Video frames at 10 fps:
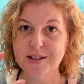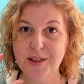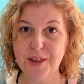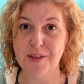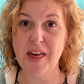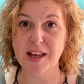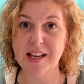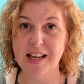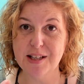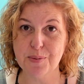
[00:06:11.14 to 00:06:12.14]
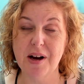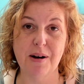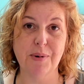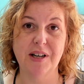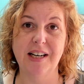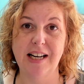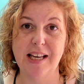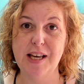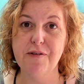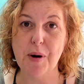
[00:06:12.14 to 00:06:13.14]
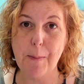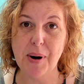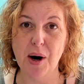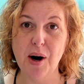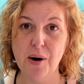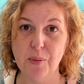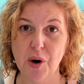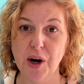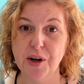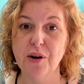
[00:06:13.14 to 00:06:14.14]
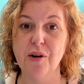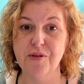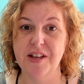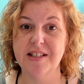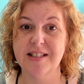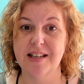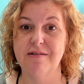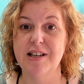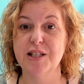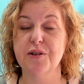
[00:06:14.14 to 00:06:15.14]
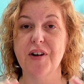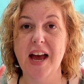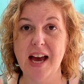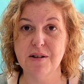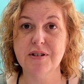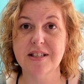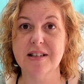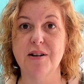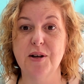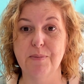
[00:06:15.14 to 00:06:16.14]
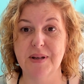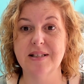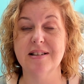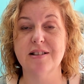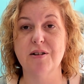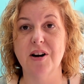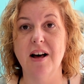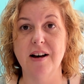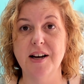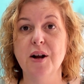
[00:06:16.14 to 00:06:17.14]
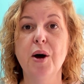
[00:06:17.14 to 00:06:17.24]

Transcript: That is where I'm going to leave part one of this series of how to start your business online